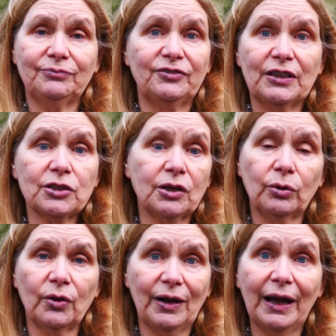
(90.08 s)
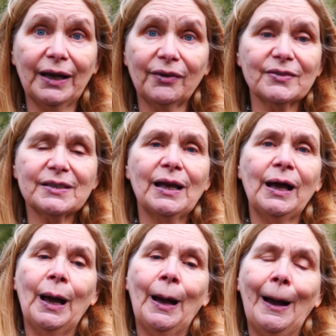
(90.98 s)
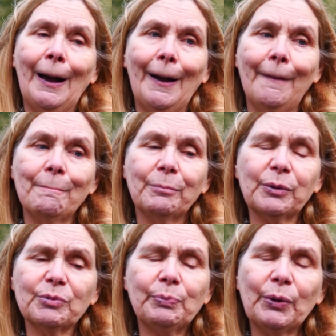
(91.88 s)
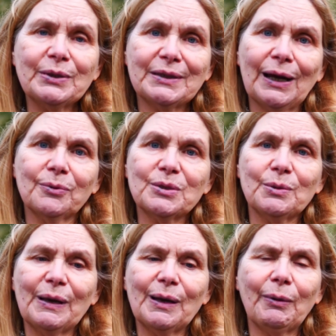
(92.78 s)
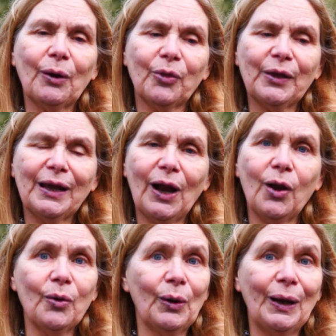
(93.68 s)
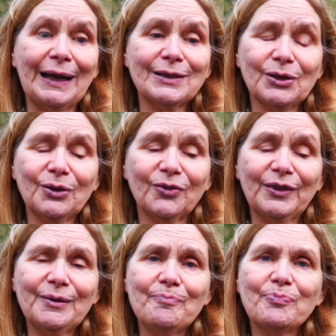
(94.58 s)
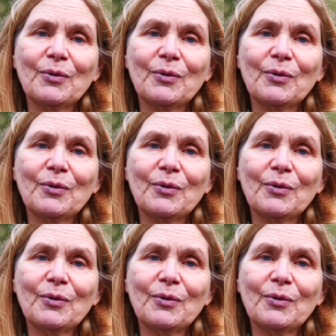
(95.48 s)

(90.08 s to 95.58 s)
virtually all their lives. But it was pointed out to me about the local landowner